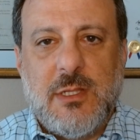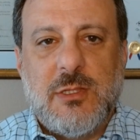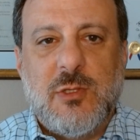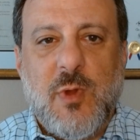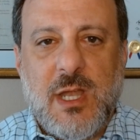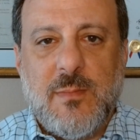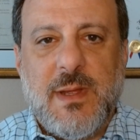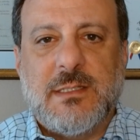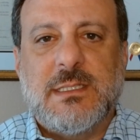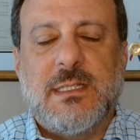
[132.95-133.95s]
the
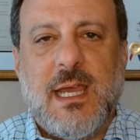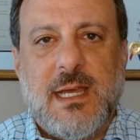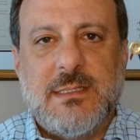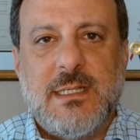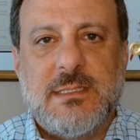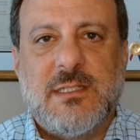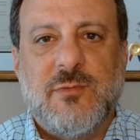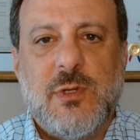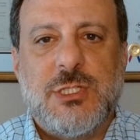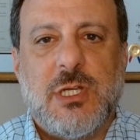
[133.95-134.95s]
whereabouts and contents of
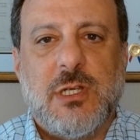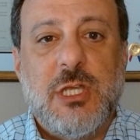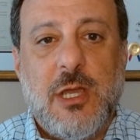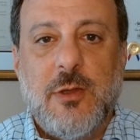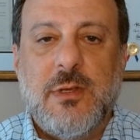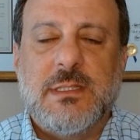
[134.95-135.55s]
which are known